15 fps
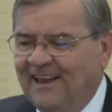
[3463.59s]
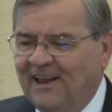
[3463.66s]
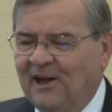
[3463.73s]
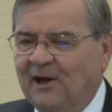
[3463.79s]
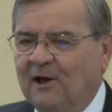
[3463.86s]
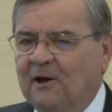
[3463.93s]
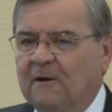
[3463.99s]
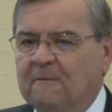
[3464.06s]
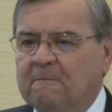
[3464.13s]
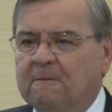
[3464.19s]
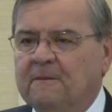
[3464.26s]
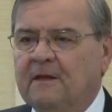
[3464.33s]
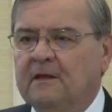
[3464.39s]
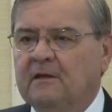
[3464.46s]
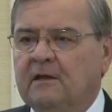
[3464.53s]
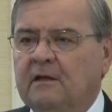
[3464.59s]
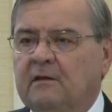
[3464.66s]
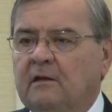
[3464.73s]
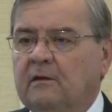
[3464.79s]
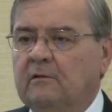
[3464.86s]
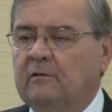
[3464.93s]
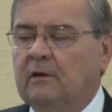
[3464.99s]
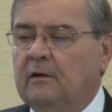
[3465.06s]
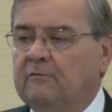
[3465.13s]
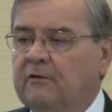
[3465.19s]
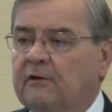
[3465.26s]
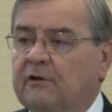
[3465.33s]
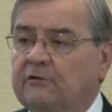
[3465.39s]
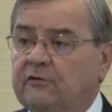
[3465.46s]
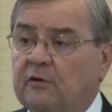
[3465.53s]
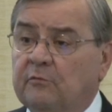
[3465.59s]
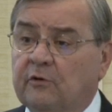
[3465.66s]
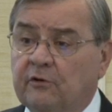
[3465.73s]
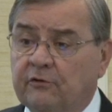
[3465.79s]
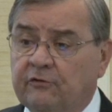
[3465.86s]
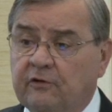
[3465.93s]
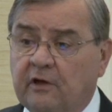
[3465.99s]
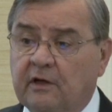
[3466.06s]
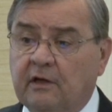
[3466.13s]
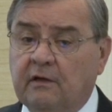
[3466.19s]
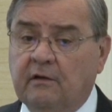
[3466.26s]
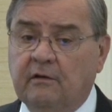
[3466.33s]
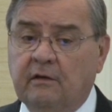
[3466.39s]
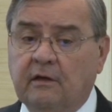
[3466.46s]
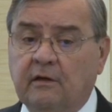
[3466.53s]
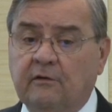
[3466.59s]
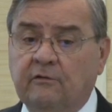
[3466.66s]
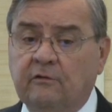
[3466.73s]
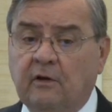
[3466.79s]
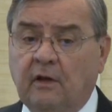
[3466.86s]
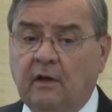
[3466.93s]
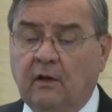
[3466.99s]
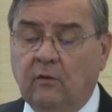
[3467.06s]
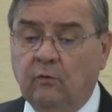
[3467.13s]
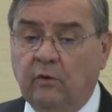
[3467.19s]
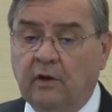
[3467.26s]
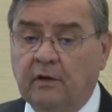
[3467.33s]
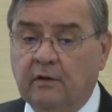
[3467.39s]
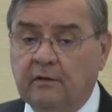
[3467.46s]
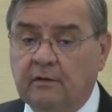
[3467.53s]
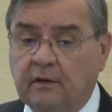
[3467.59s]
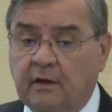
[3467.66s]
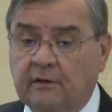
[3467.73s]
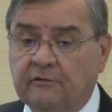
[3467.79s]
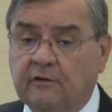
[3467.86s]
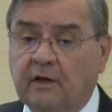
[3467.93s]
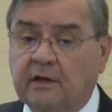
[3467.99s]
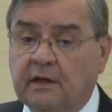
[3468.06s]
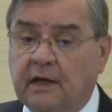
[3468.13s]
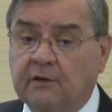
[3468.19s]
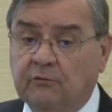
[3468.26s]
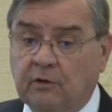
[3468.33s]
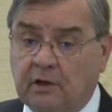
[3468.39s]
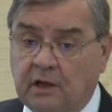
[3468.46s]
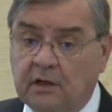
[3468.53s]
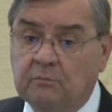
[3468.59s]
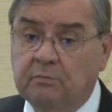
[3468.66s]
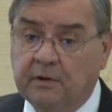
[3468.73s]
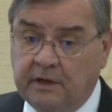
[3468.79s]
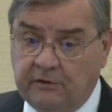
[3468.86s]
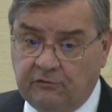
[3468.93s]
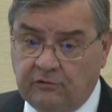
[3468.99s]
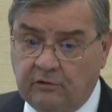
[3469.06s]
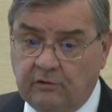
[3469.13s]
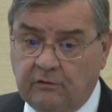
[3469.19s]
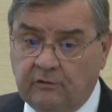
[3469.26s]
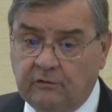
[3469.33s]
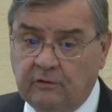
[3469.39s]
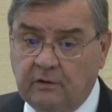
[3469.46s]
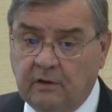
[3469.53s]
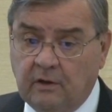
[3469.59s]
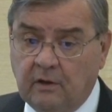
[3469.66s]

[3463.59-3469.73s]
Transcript: uh, did, did a very similar study to this with uh, psychiatric inpatients